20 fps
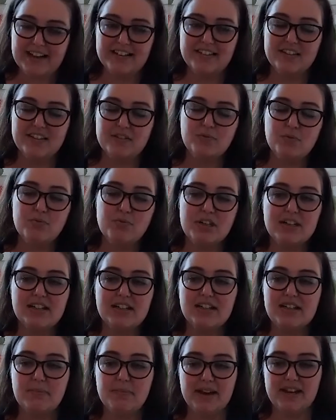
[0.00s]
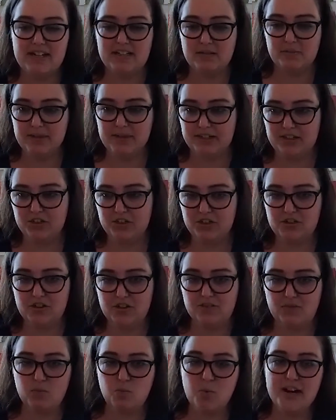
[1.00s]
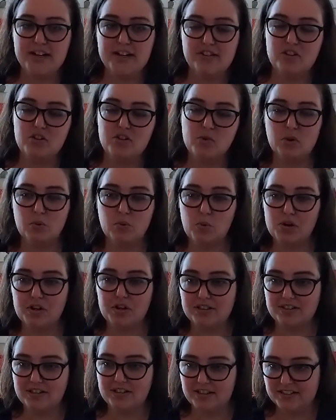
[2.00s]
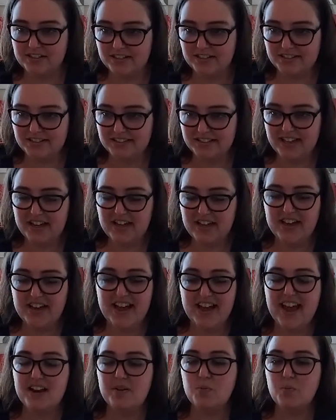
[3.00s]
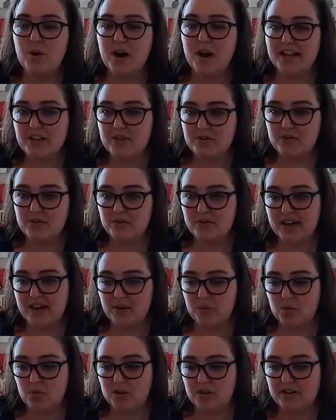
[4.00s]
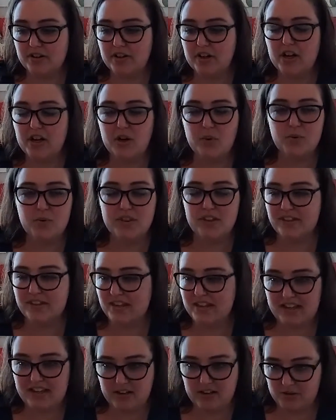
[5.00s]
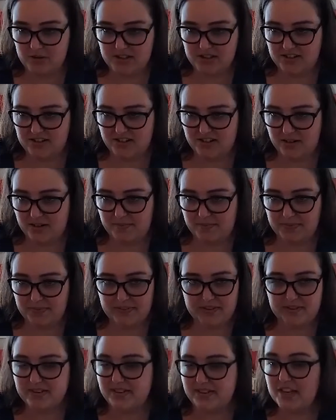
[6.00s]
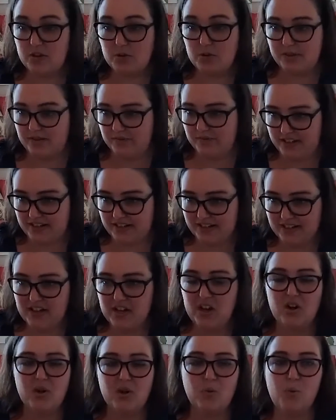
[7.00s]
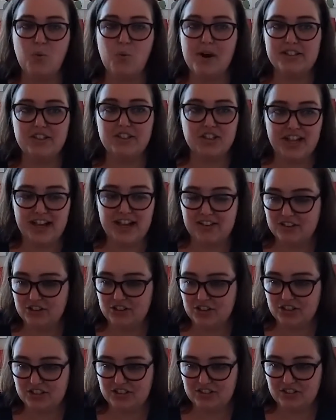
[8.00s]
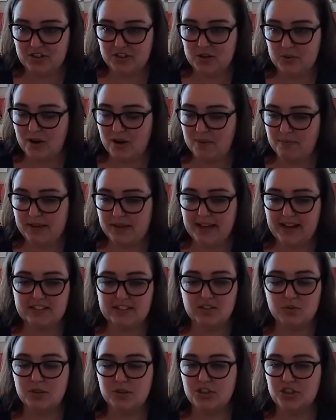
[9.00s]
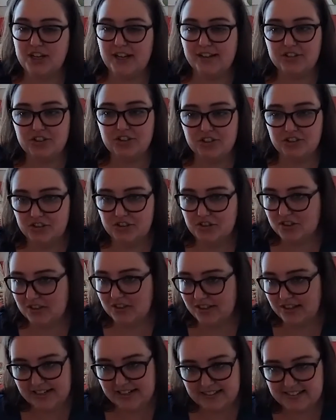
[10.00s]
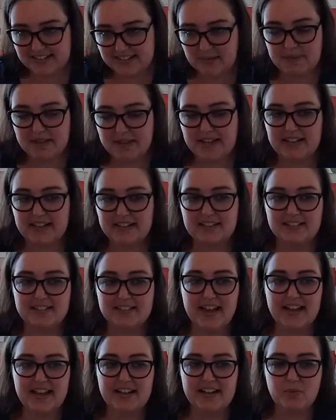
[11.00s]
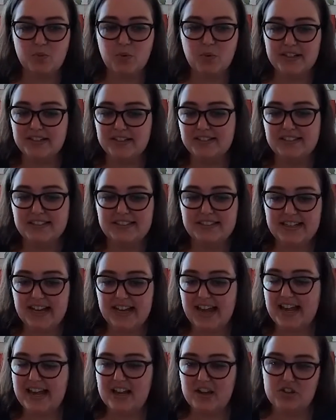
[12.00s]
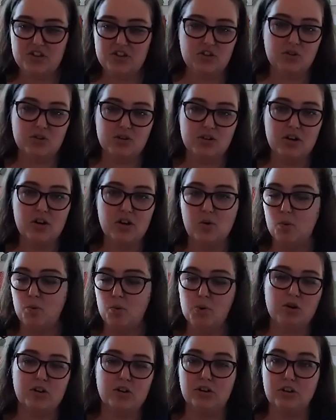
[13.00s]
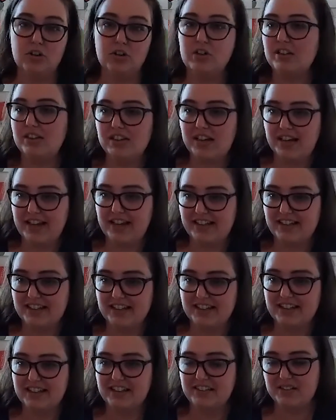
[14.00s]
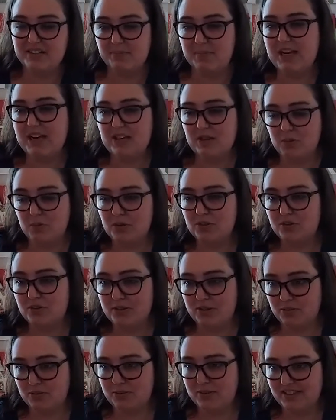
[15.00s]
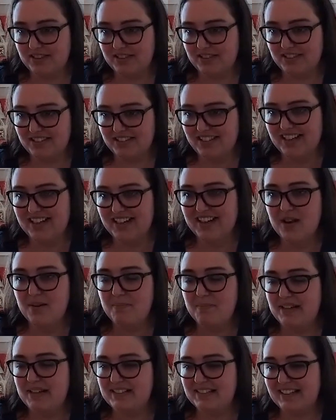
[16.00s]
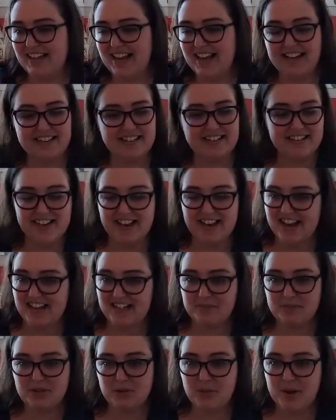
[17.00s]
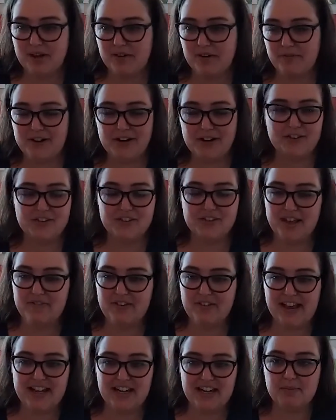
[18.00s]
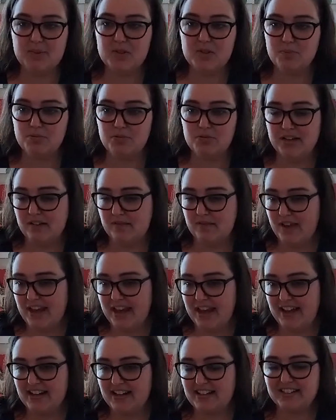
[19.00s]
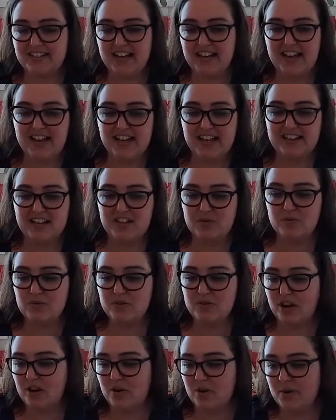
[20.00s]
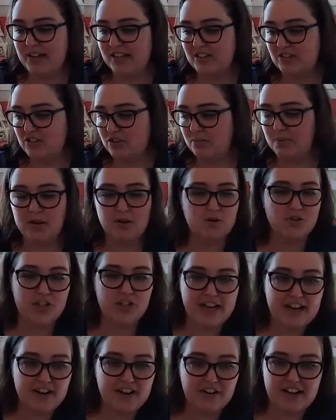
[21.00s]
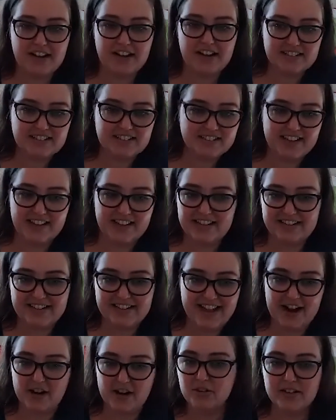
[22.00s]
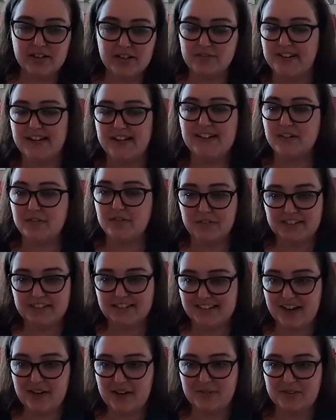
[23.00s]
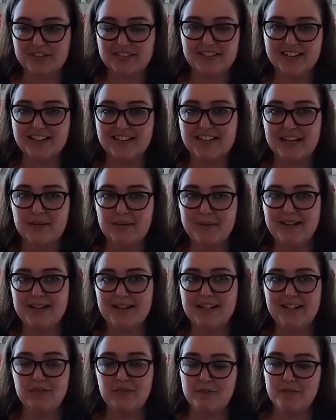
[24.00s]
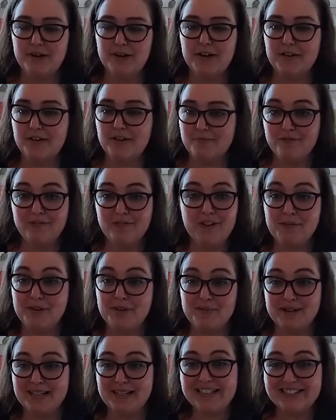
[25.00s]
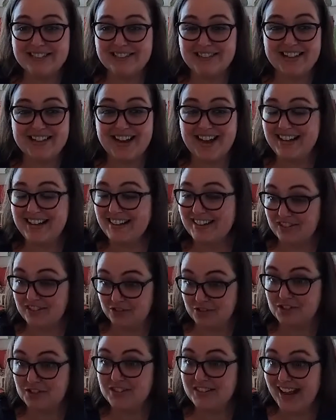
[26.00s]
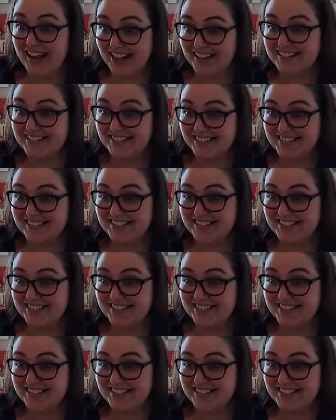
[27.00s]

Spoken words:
and then really paint a picture of what your work does and why you do that work within the ecosystem that you live in. What challenges are you up against? What challenges are your clients up against? And what does a day in your work look like to make the world a better place? Because again, animal welfare, saving animals, pretty vague. Saying that you go into poaching areas and airlift elephants out is suddenly painting a very vivid picture that I can understand.